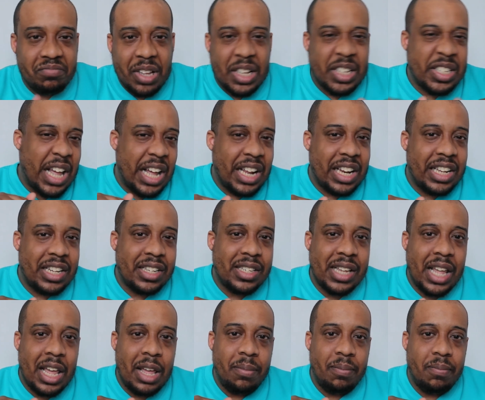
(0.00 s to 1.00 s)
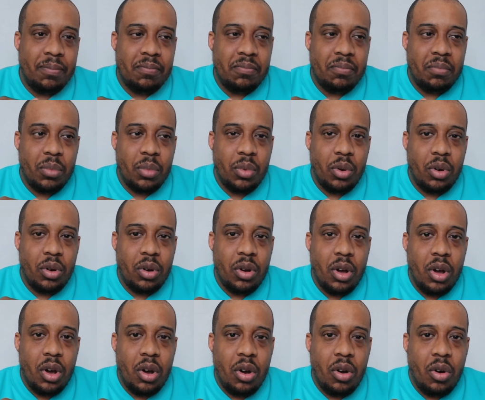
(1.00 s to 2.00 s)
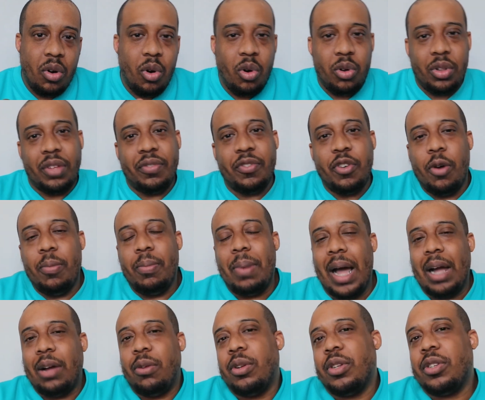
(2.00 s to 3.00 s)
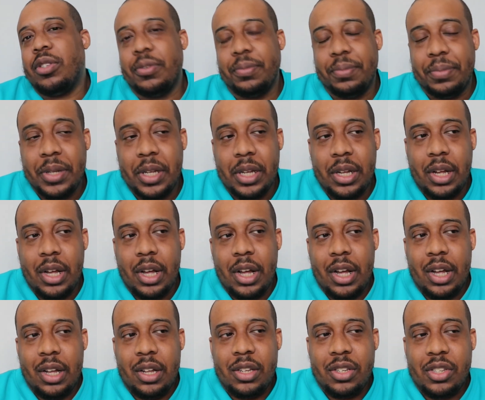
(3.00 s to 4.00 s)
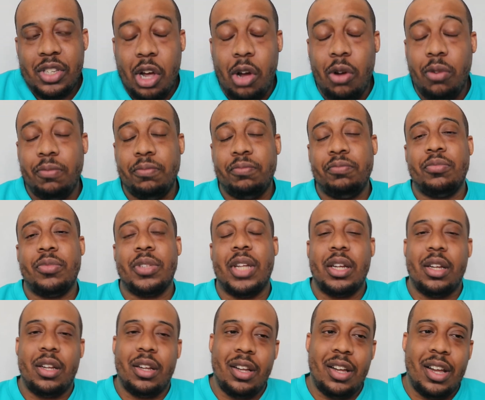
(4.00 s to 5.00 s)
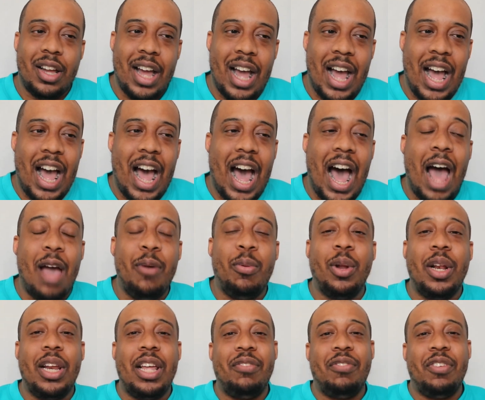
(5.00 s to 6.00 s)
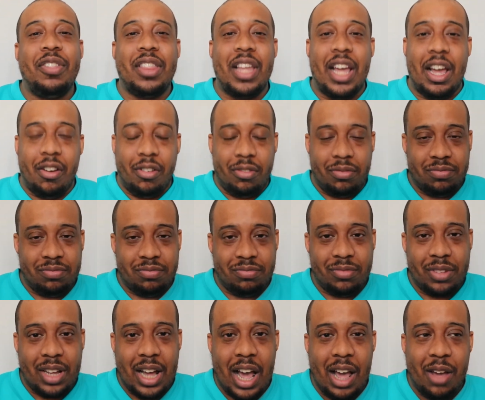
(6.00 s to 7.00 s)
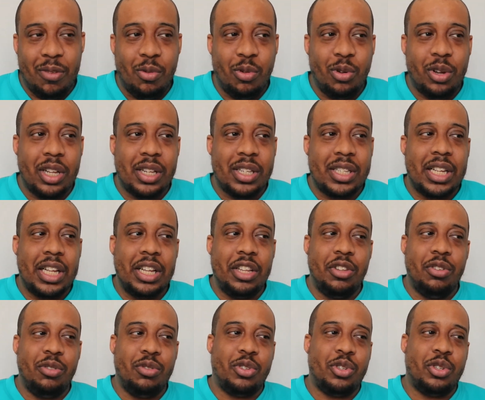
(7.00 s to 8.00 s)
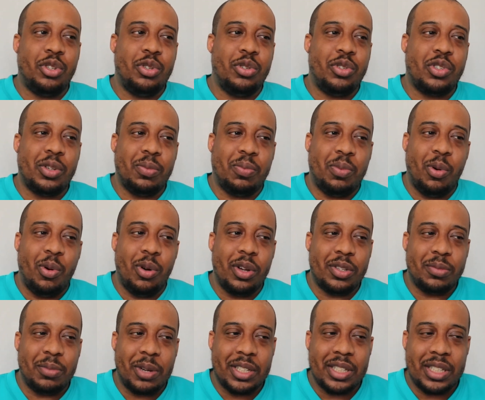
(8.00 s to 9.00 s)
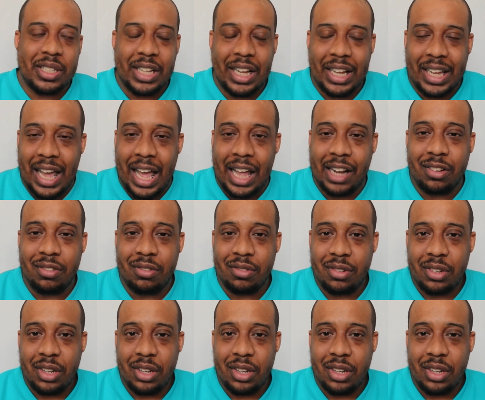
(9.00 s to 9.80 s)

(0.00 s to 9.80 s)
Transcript: exactly the same or they've gone backwards. So I will leave it there. I will continue to support as much as I can,